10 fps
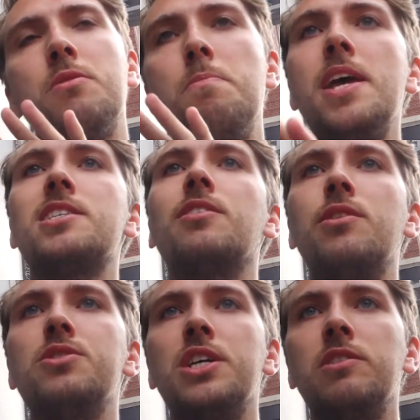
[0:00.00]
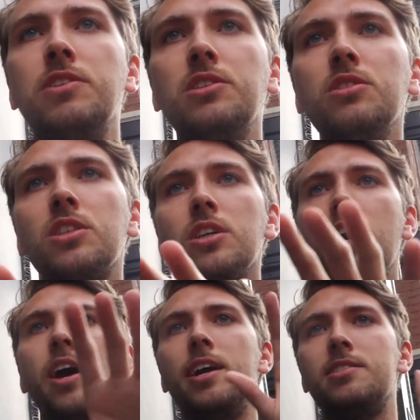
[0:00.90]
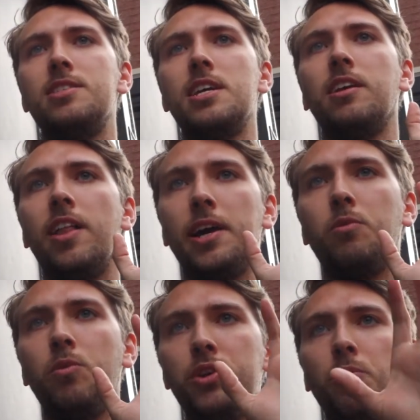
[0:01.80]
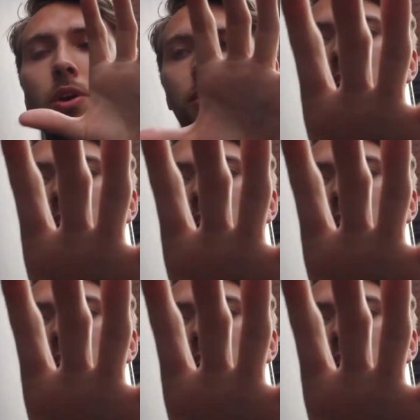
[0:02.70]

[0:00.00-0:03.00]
based on those interviews, and seeing what are the